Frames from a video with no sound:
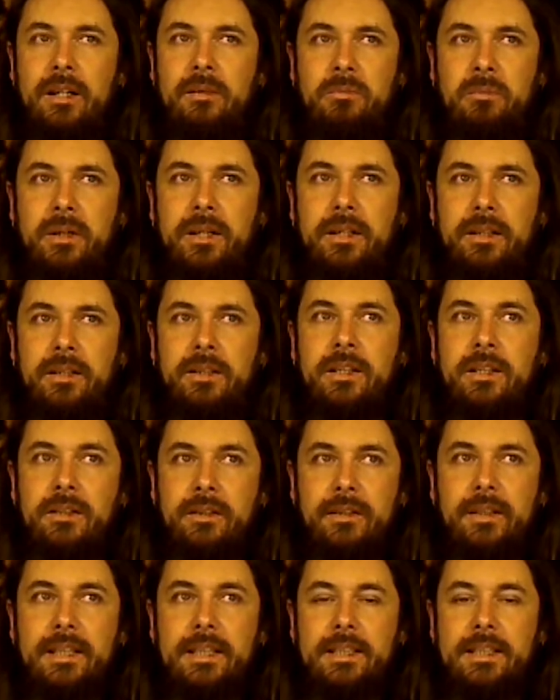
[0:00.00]
but you can
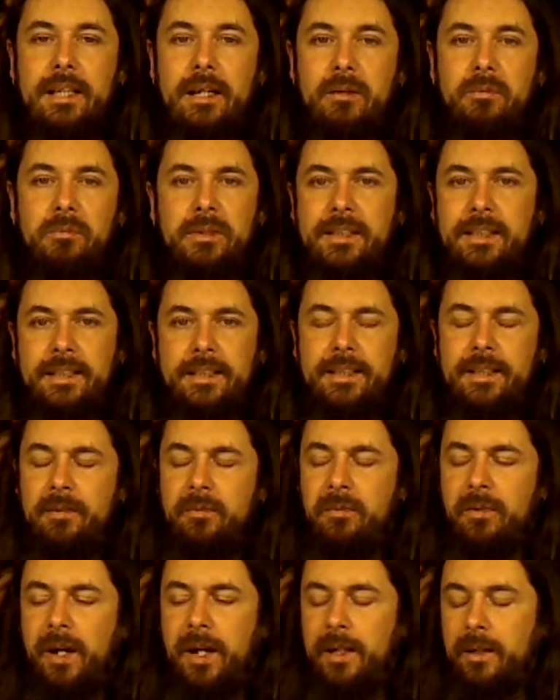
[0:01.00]
look this up. It's easy
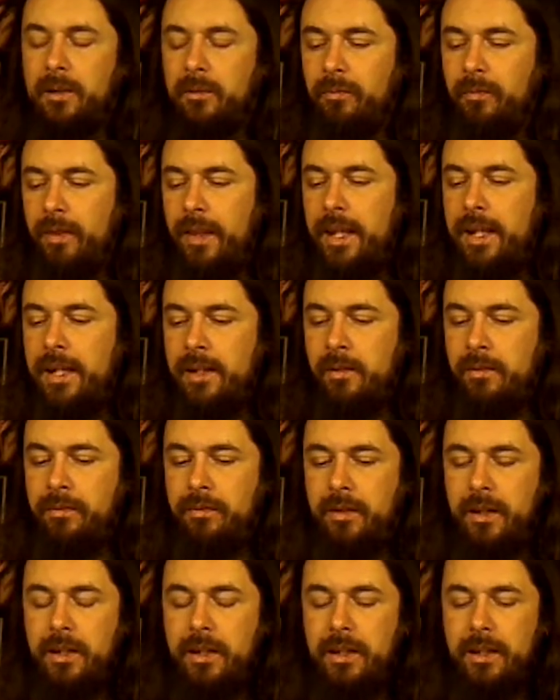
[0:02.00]
to find if